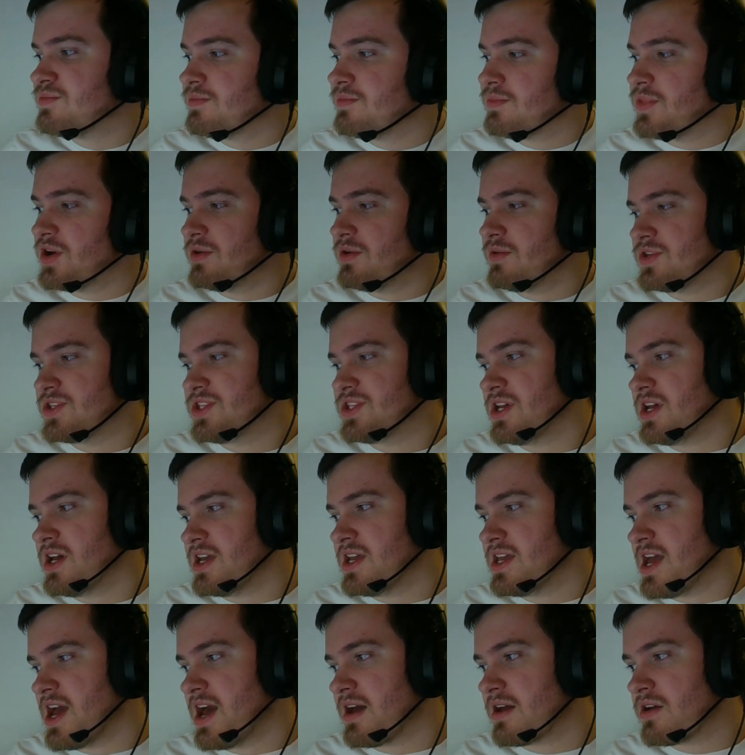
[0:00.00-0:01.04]
But
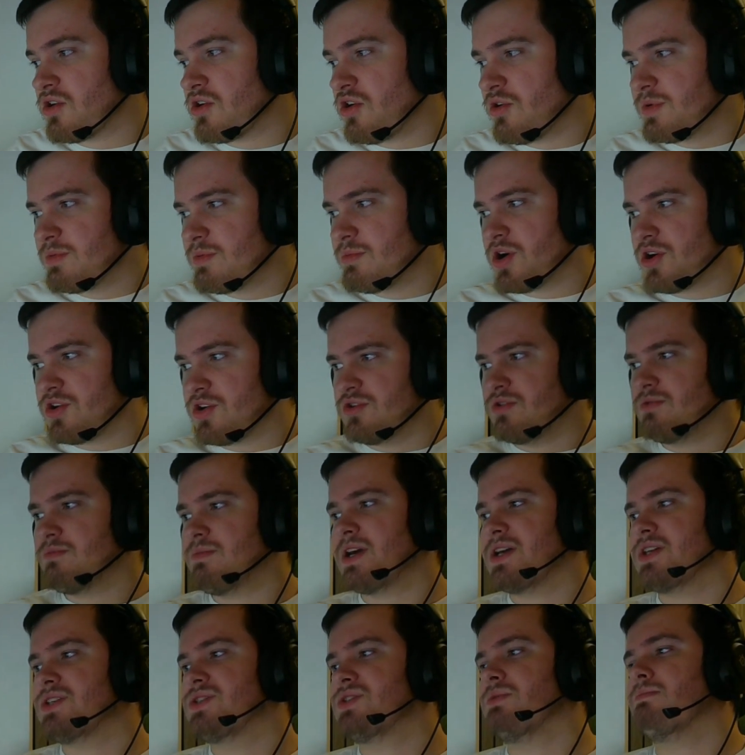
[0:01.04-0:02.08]
yeah, Kobbie Mainoo and
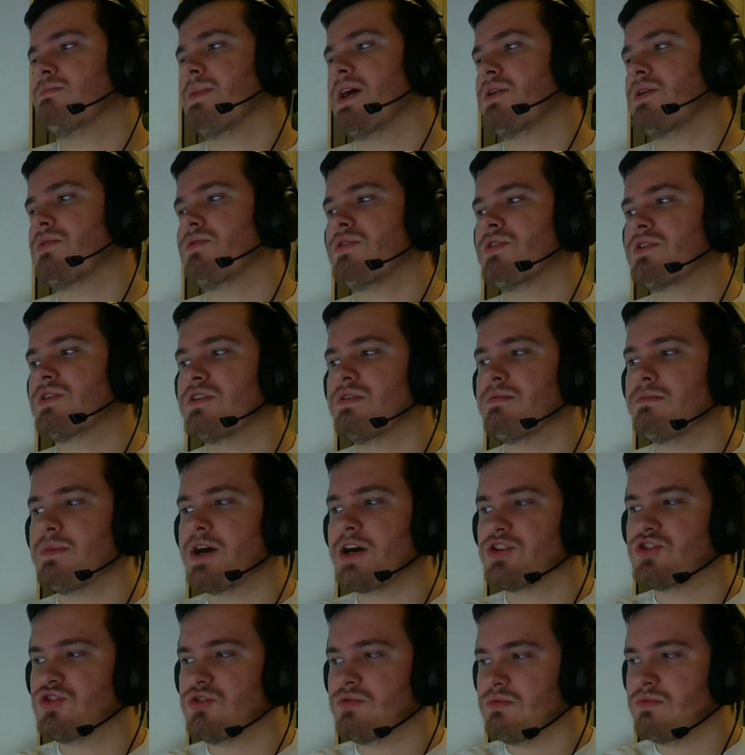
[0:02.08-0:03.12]
Mason Mount, I can
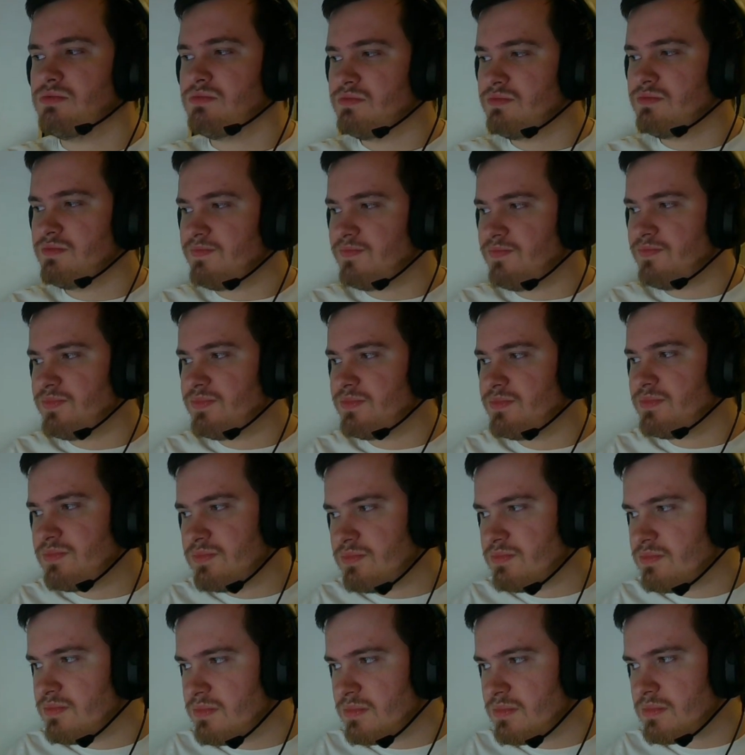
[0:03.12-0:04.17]
imagine.
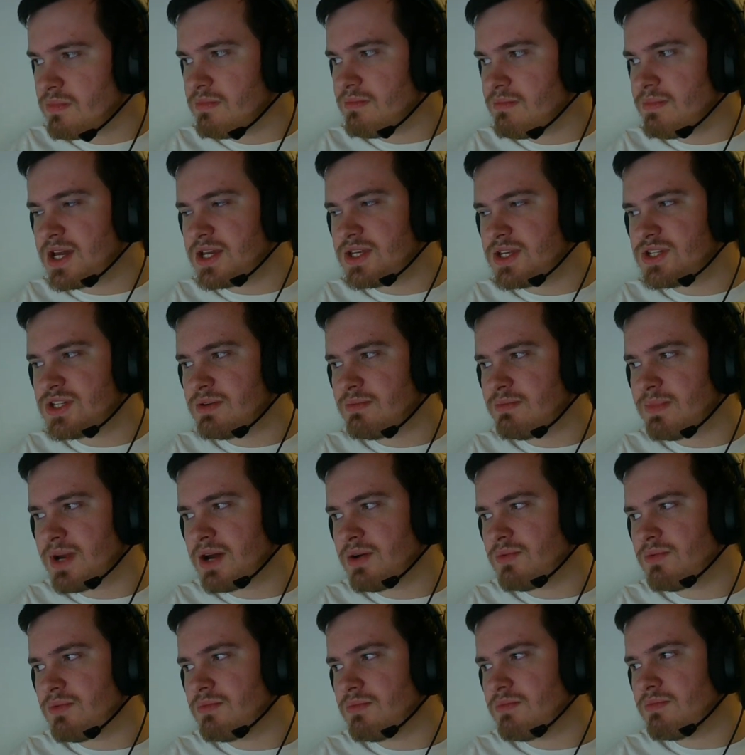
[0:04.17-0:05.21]
Mason
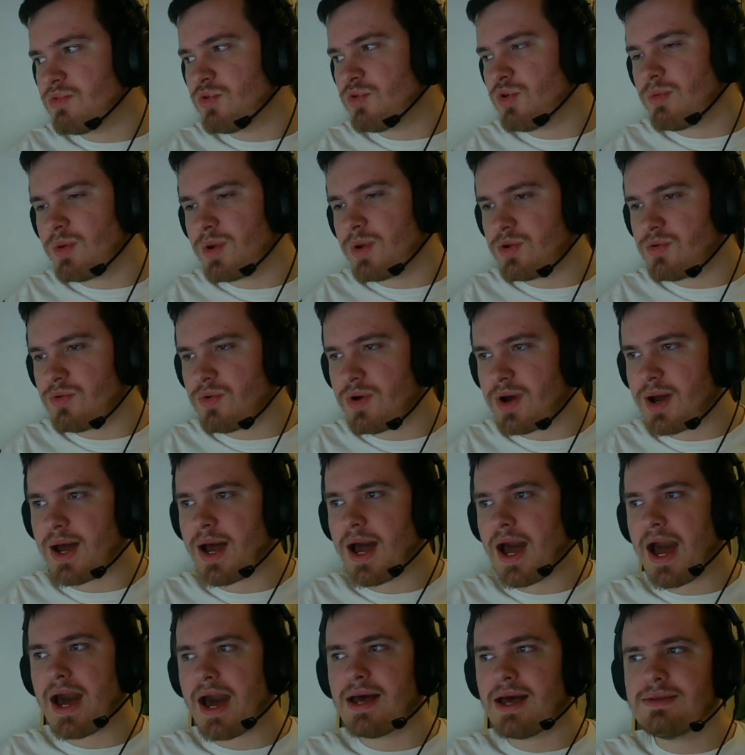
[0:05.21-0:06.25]
Mount probably not
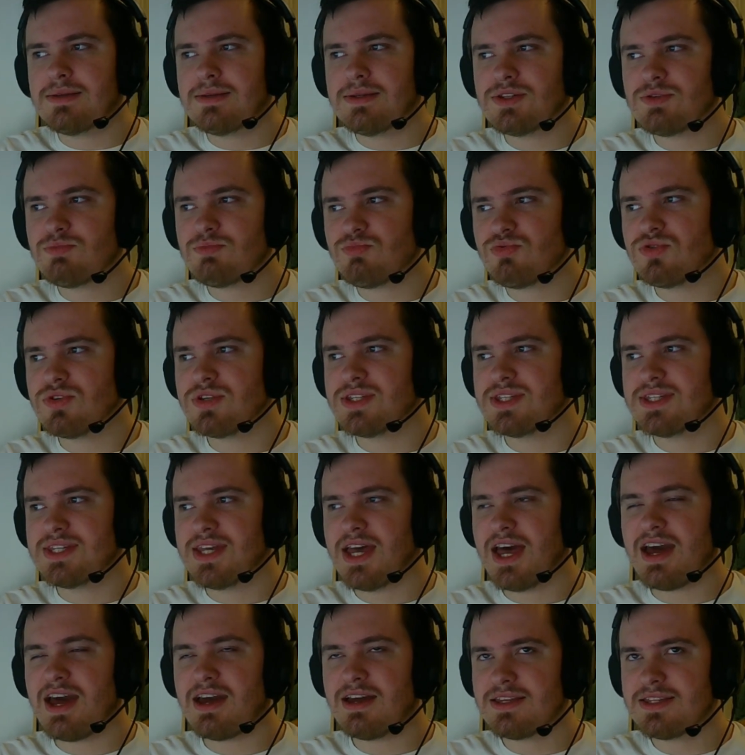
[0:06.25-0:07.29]
as
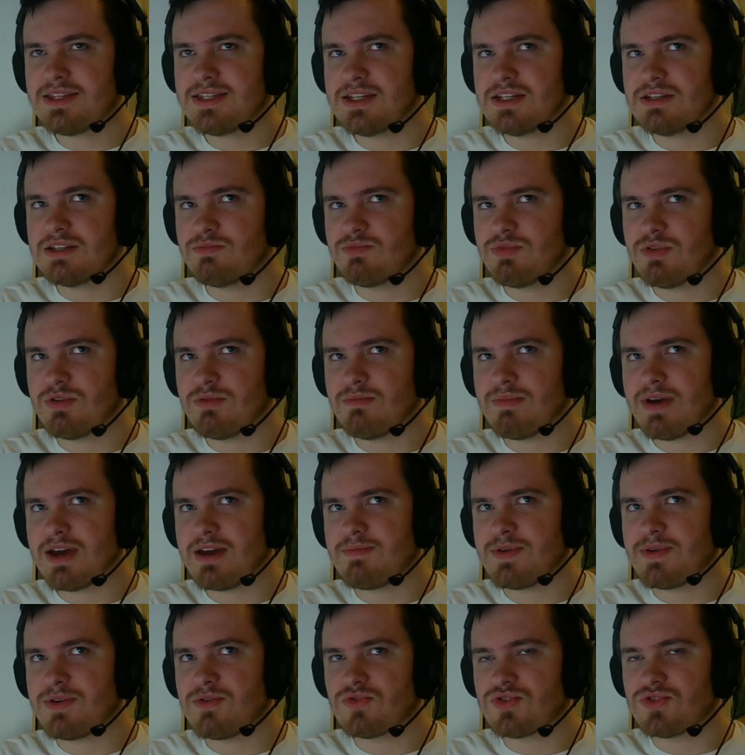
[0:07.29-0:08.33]
protected, but
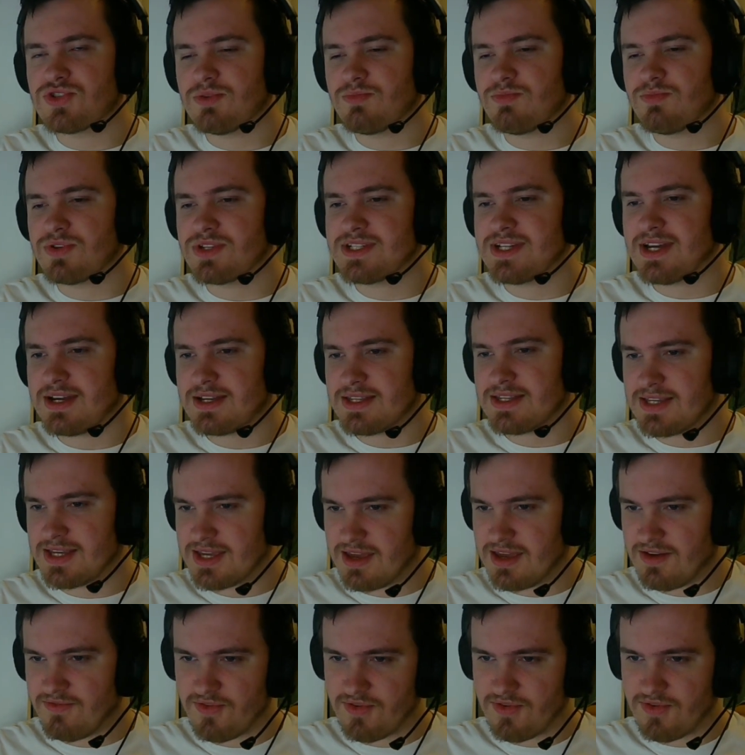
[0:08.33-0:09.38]
maybe also protected
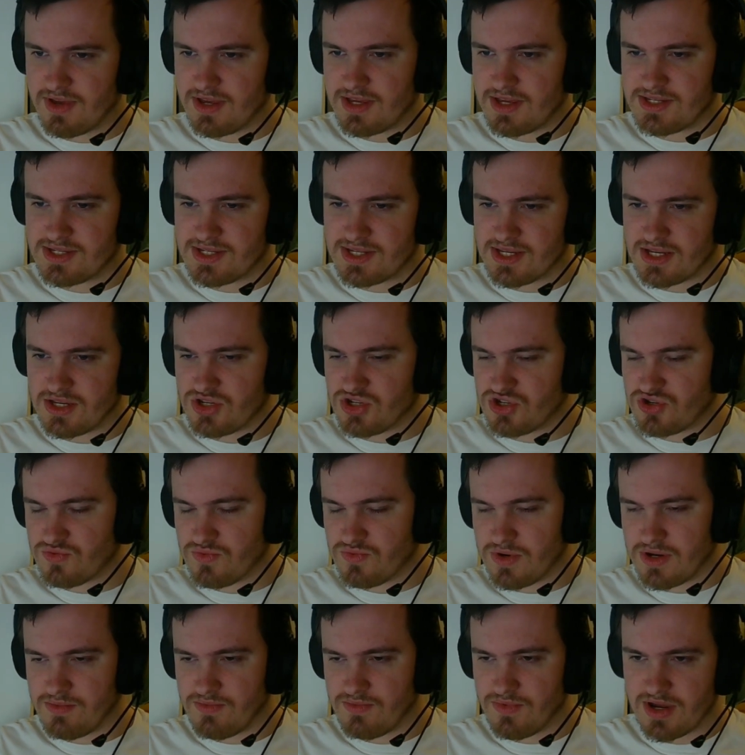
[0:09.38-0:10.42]
given his
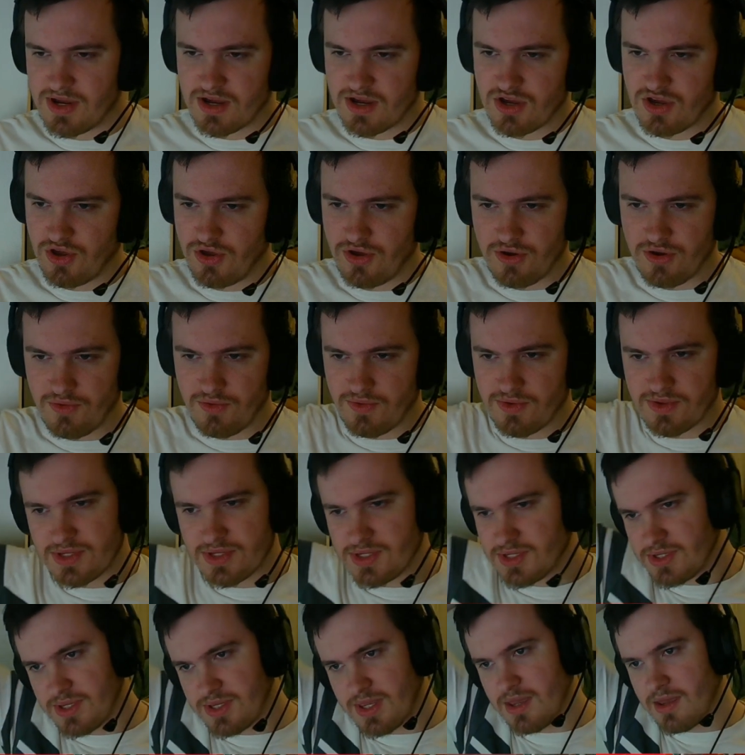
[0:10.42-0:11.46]
injury
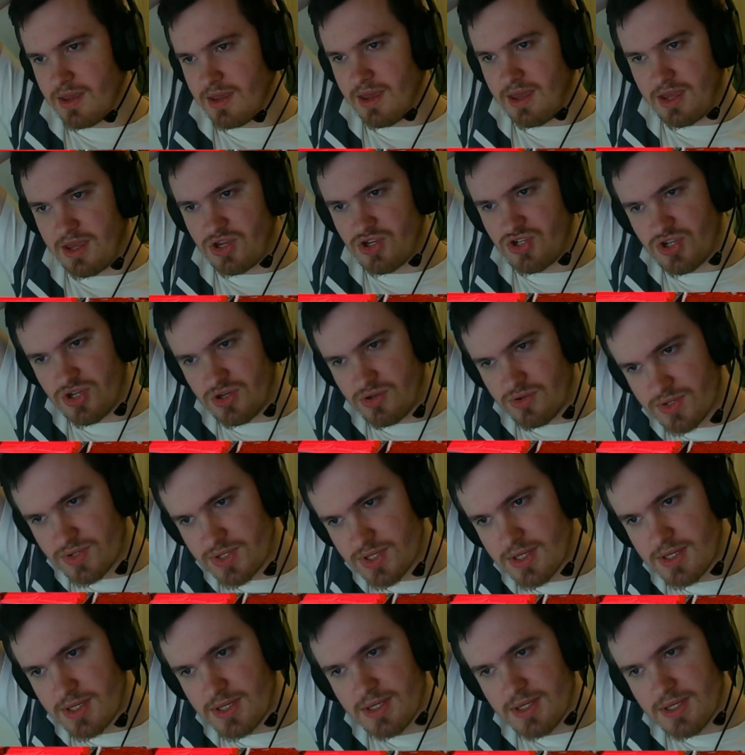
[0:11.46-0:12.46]
reoccurrence issues.